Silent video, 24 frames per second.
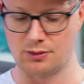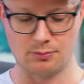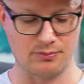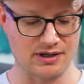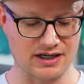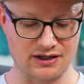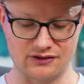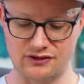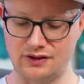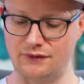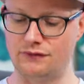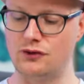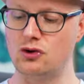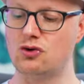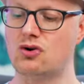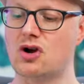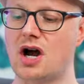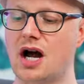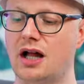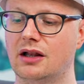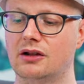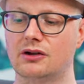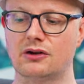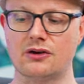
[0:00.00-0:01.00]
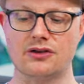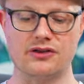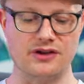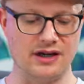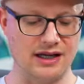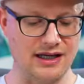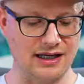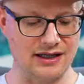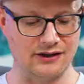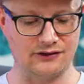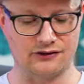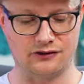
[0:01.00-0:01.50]
Because if you color
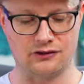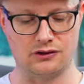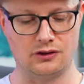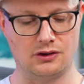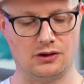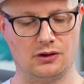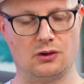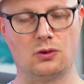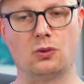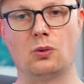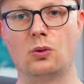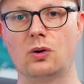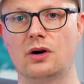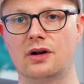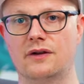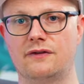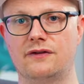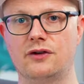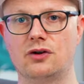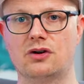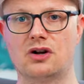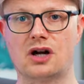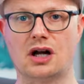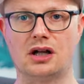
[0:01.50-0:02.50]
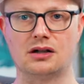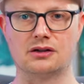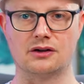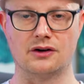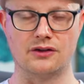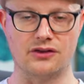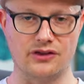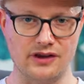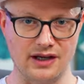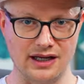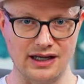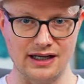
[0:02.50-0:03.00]
this, or if you color
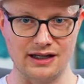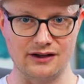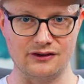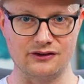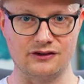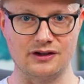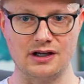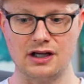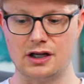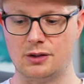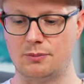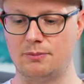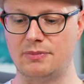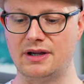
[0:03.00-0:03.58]
this,